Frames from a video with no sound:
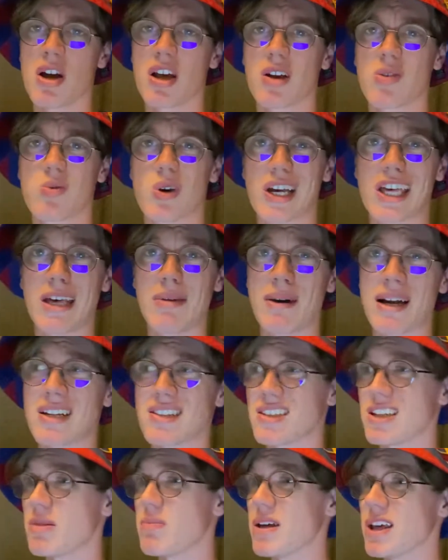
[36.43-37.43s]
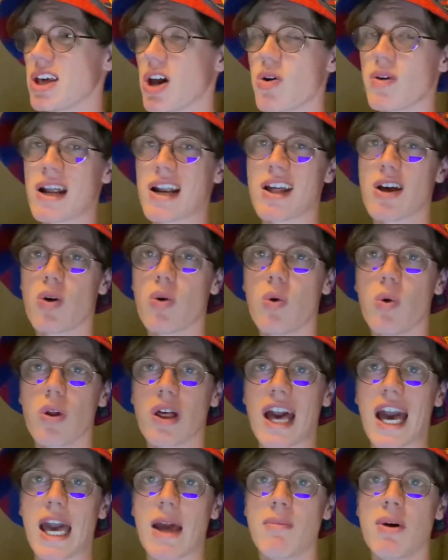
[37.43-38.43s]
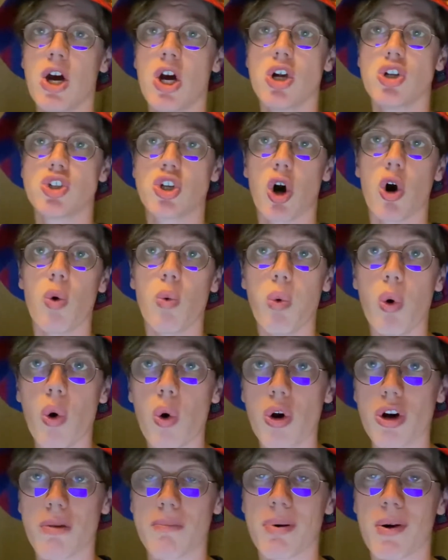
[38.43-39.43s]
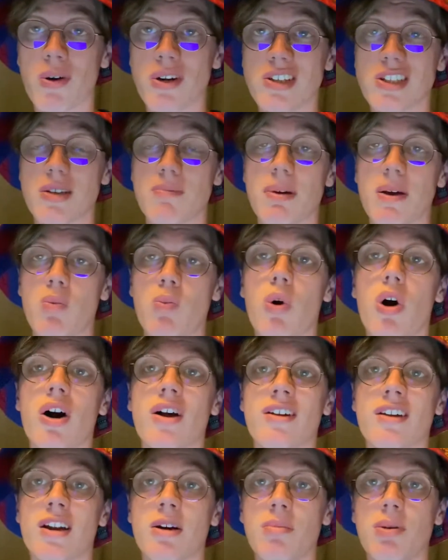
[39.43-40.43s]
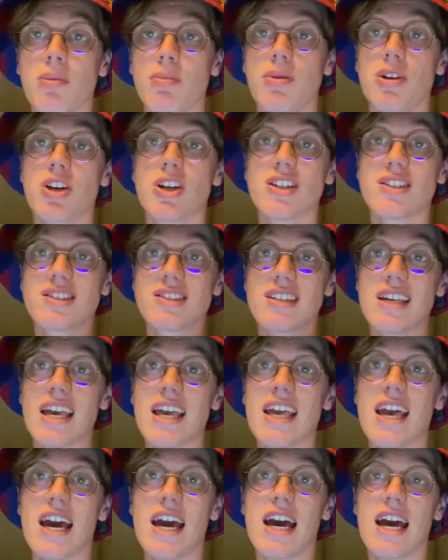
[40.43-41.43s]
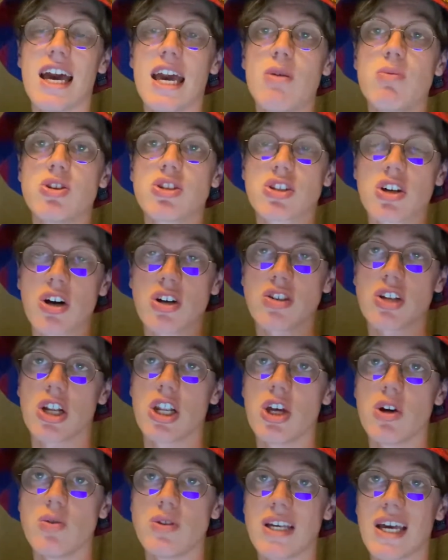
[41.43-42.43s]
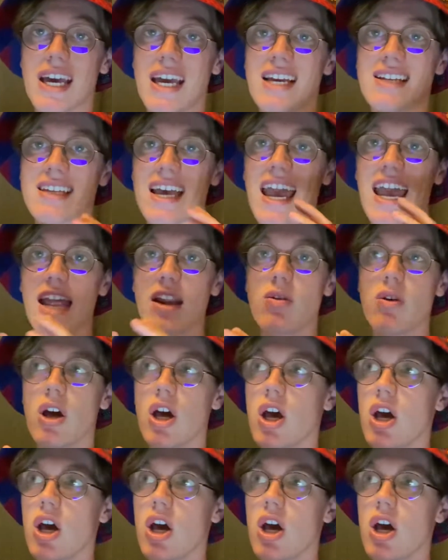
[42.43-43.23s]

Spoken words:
Joaquin Anderson had been going at it all game. Joel Ward at points had been winding up. You could see he was starting to lose it. His head...